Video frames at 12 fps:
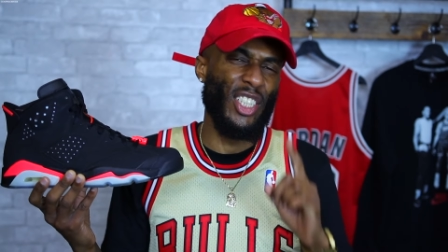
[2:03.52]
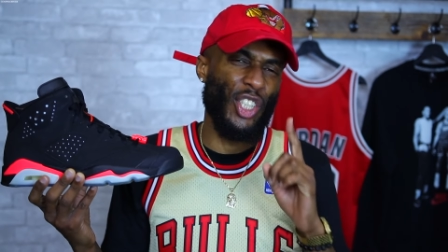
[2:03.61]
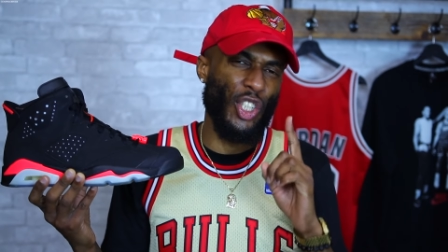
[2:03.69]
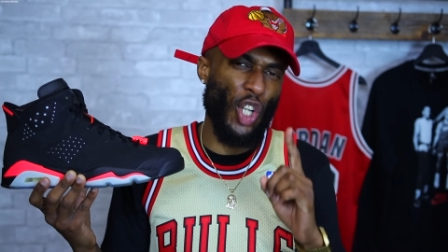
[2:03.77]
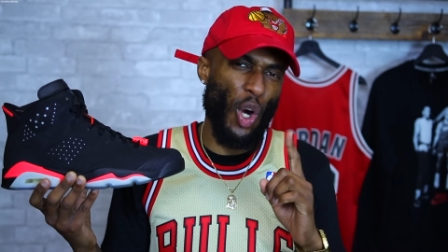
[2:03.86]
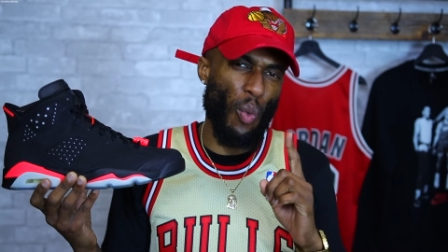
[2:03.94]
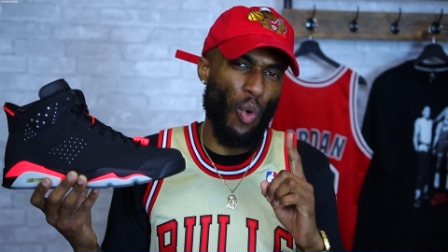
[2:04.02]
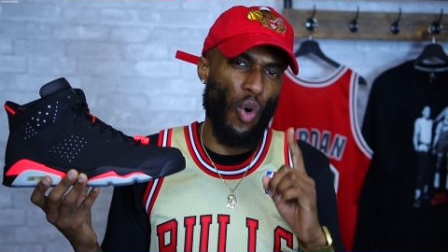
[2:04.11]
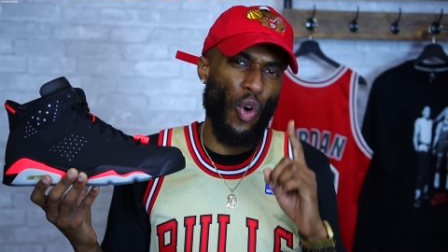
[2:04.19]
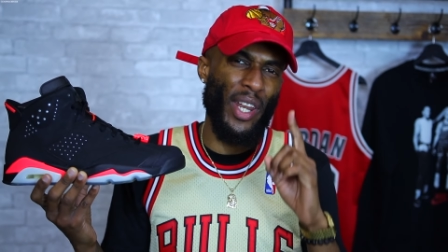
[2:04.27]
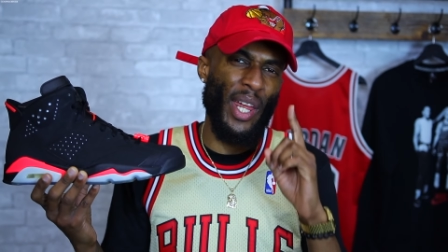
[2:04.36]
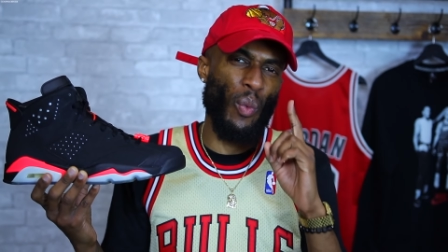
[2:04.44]
to go
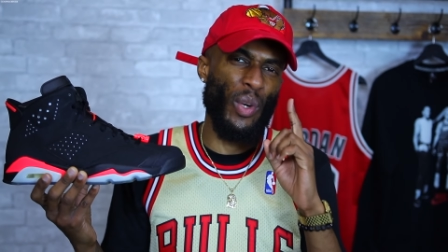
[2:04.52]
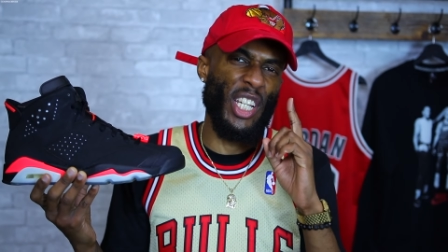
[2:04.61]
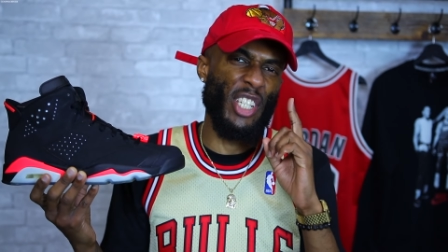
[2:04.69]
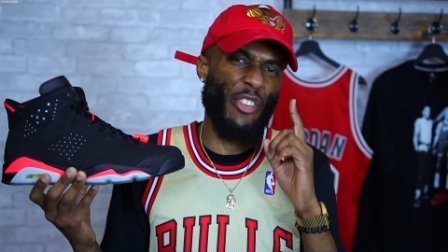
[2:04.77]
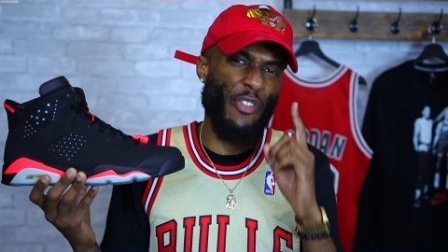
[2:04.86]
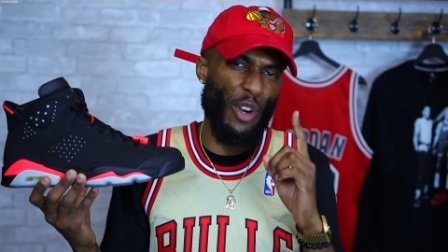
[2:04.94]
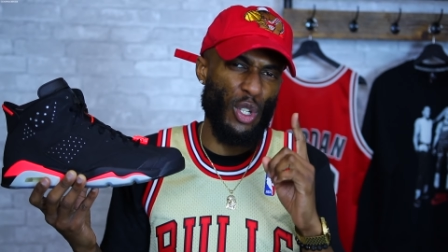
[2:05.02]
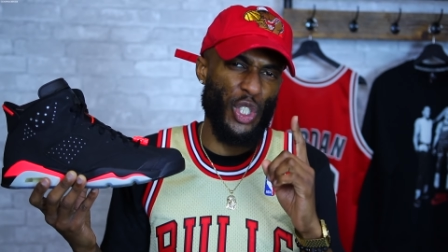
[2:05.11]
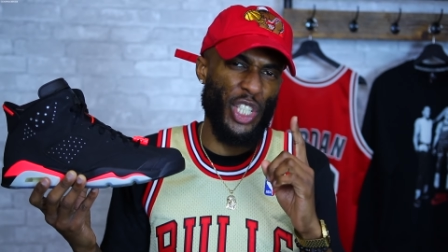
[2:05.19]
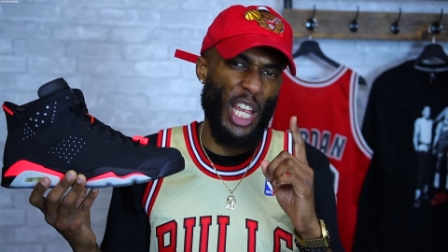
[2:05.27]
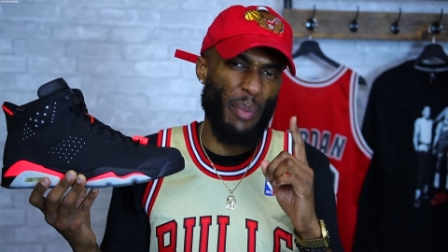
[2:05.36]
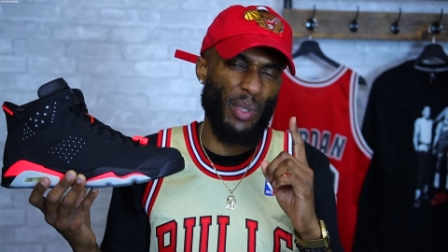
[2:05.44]
on and win his first
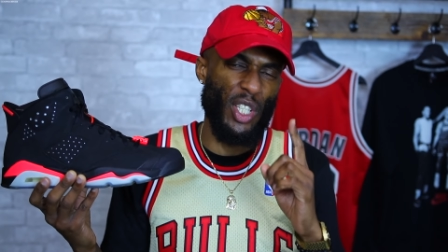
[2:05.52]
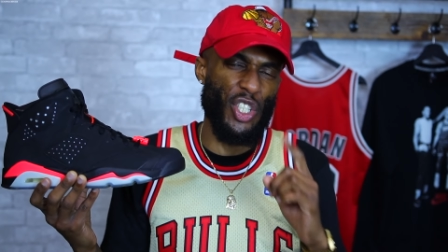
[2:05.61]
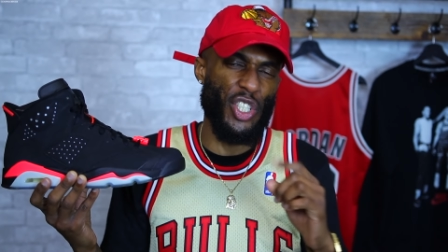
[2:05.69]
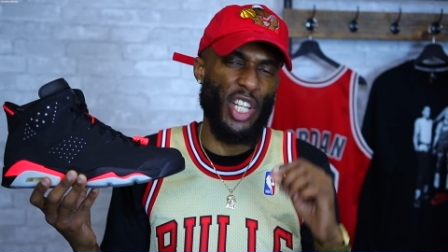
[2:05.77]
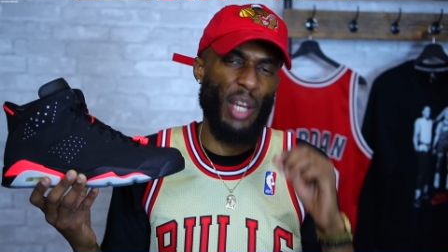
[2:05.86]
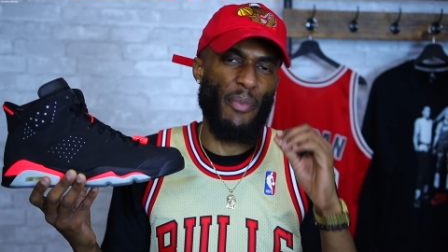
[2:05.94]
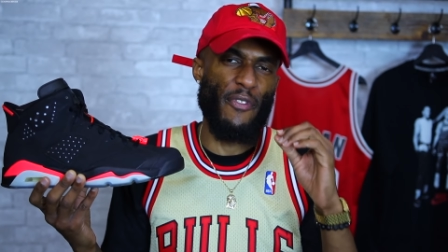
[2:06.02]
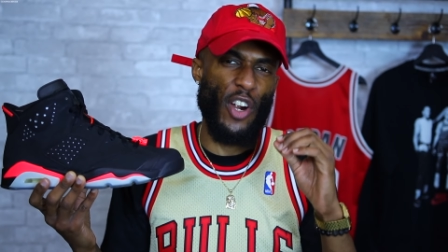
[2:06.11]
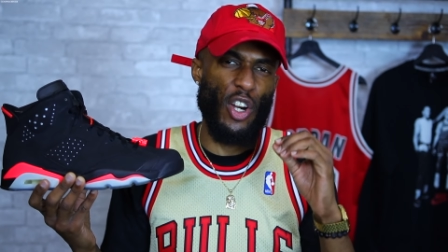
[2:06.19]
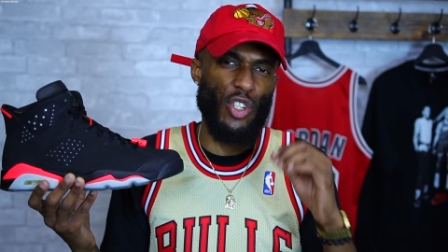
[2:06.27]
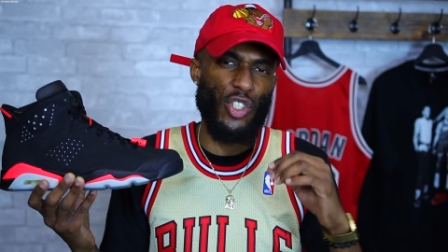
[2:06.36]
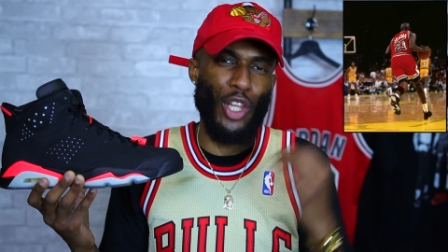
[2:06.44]
championship
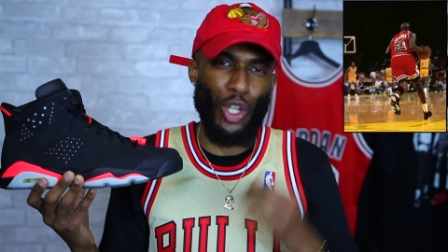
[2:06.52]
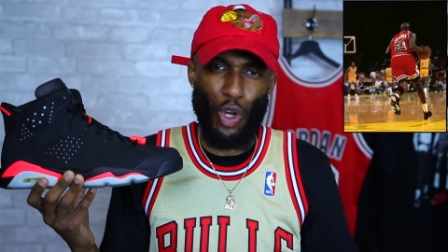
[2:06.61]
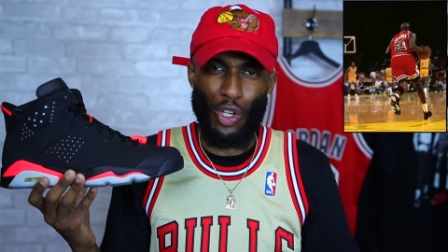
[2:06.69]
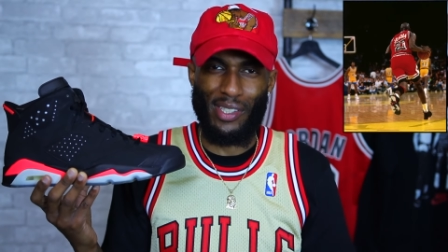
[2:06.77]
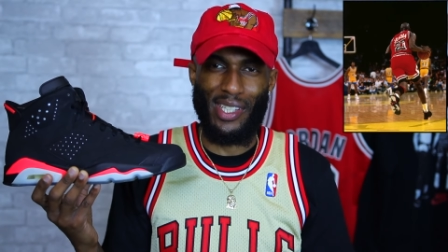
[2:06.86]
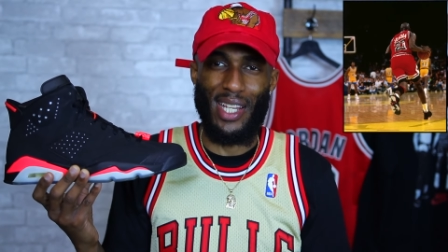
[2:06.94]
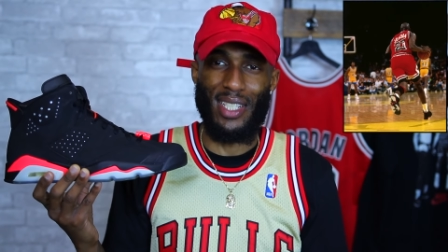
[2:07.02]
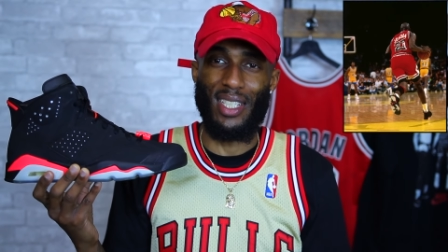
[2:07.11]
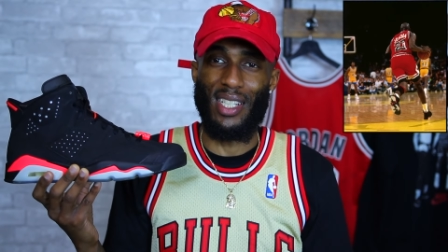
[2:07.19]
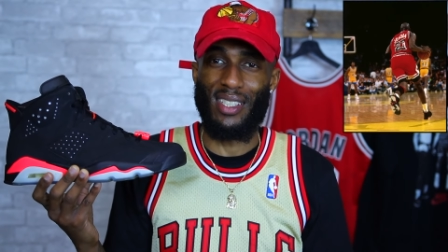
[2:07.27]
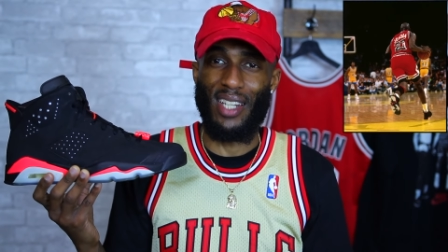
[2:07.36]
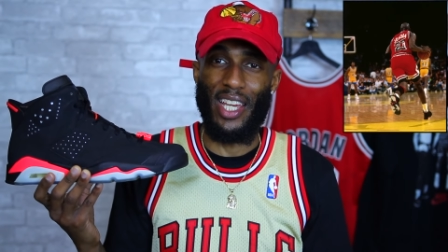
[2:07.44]
versus the Los
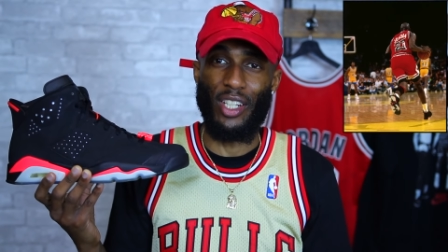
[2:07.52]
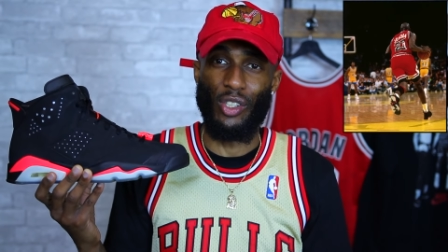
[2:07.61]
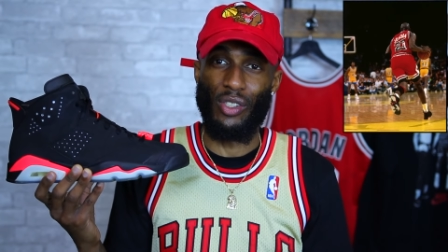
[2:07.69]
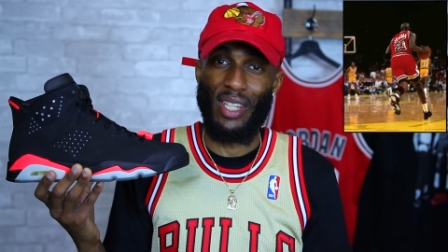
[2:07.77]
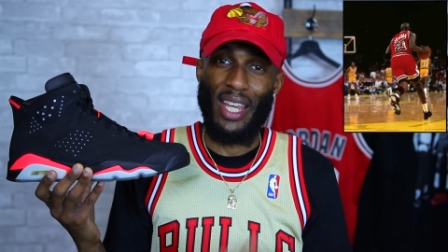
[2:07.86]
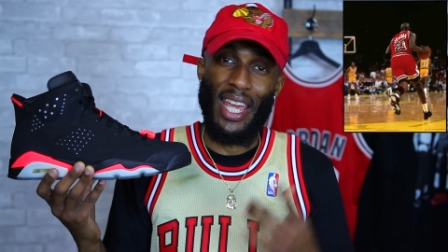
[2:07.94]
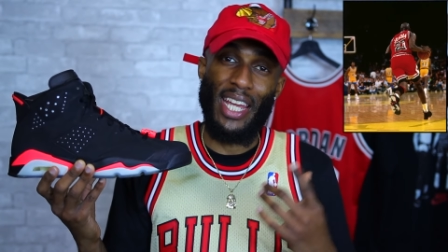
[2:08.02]
Angeles Lakers.